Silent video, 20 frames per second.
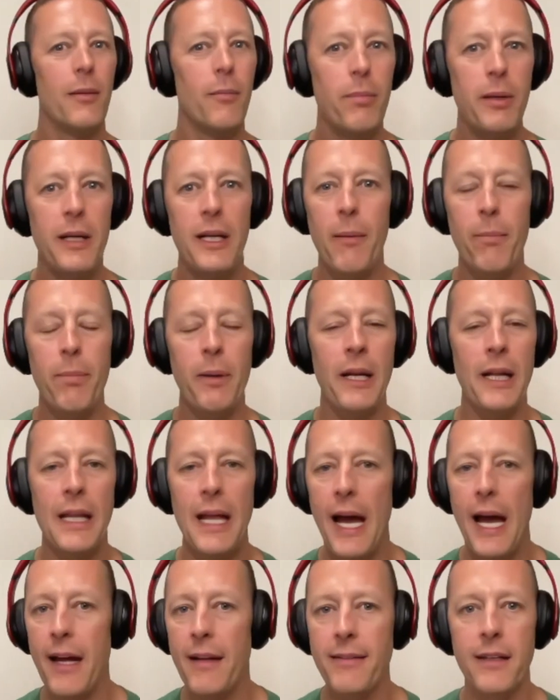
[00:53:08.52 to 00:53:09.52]
being up in
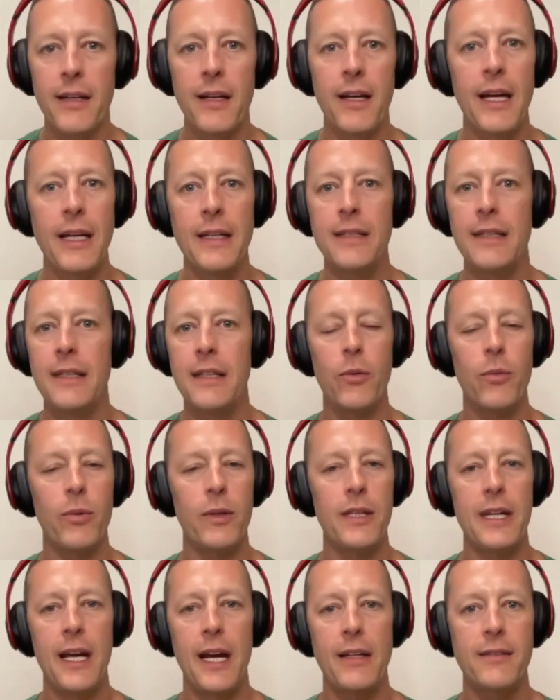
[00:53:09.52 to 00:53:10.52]
alaska and dealing with
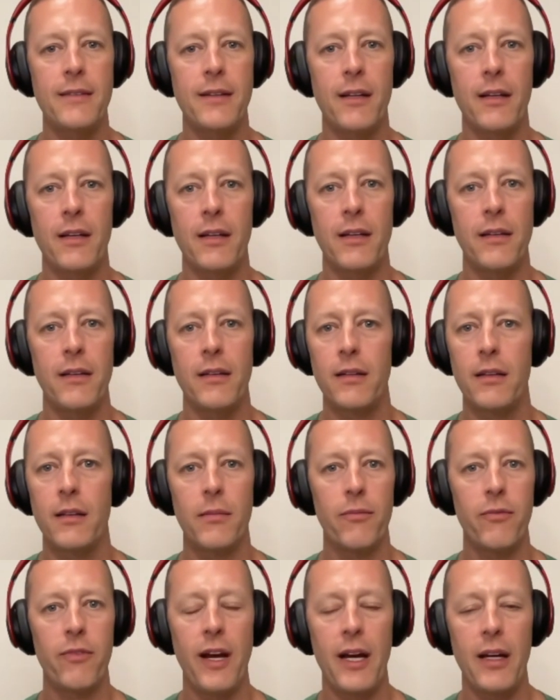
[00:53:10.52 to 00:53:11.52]
the exxon
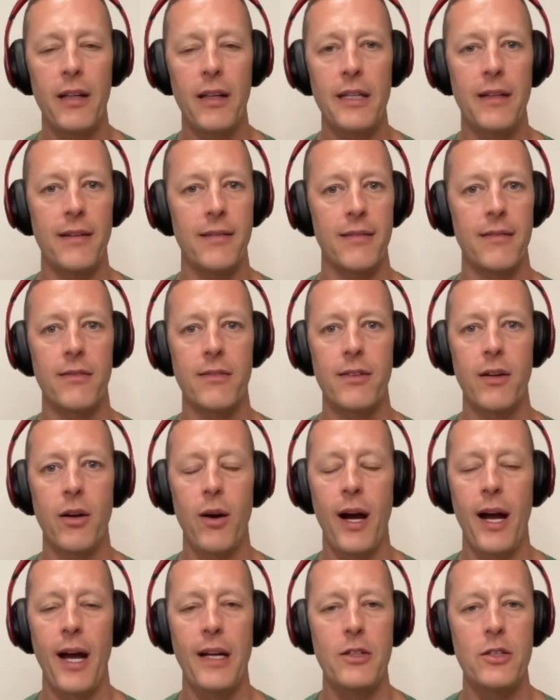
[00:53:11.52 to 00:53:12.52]
valdez so
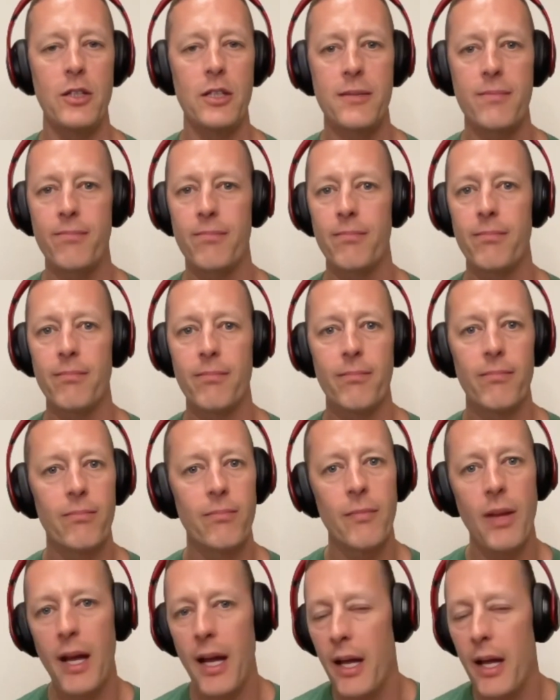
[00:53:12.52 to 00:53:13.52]
i just
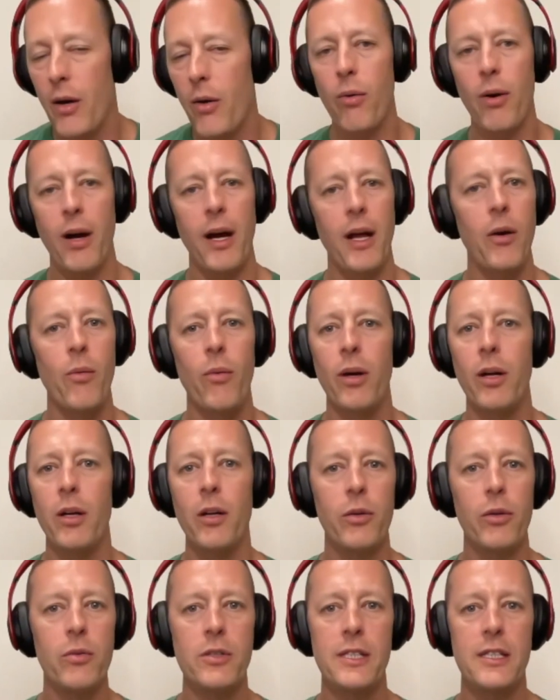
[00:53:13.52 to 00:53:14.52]
i don't i don't want to
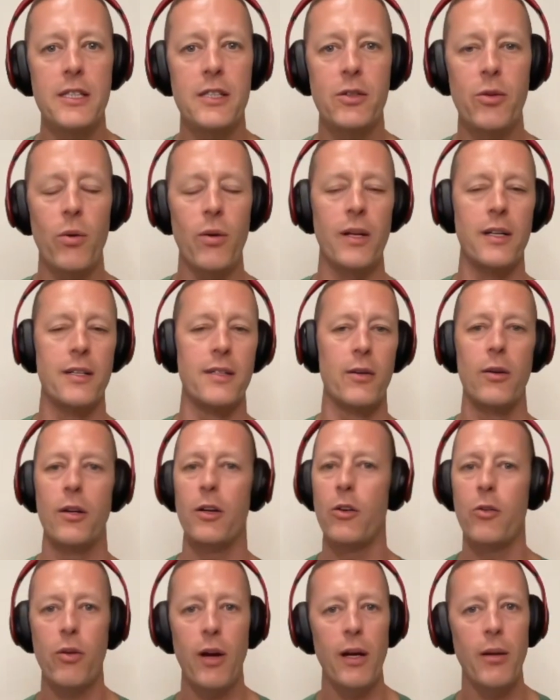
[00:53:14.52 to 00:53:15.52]
lose these stories they're
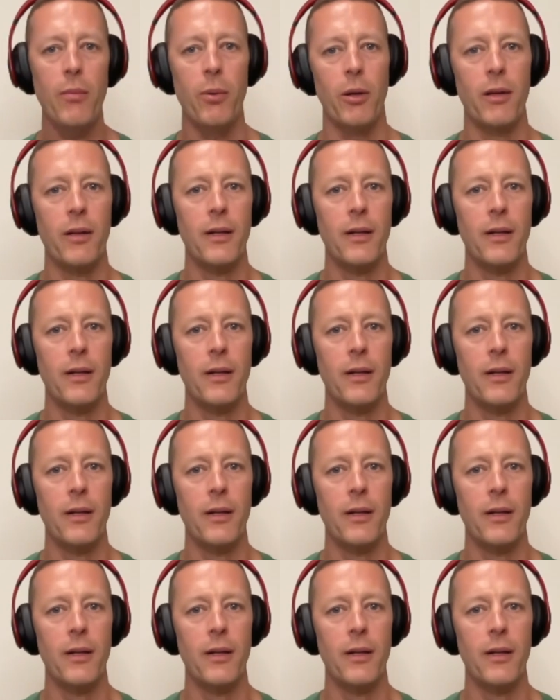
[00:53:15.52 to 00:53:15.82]
incredible